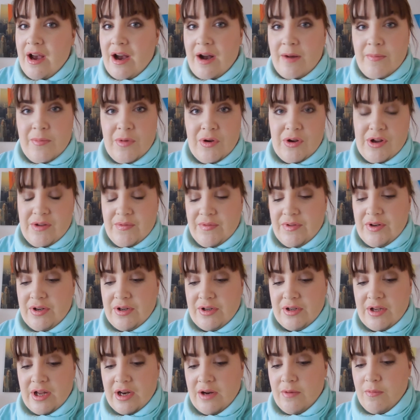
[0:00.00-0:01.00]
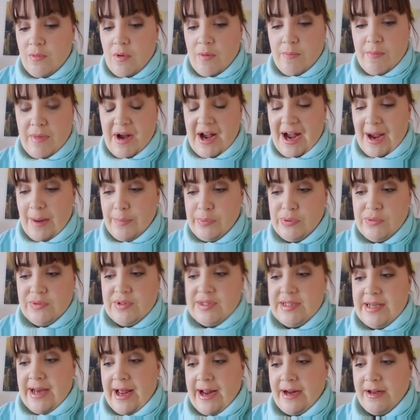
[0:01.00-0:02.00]
I'm not even going to want my apple
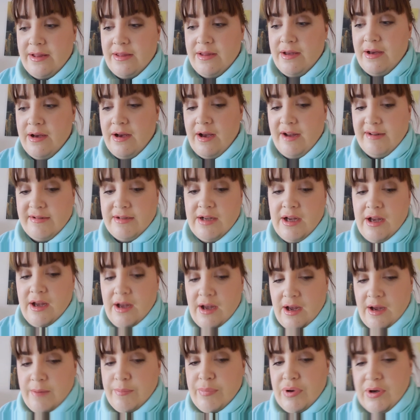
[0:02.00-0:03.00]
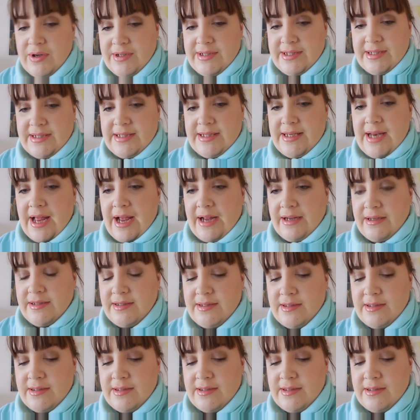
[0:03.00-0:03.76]
snack that I'd put as a snack.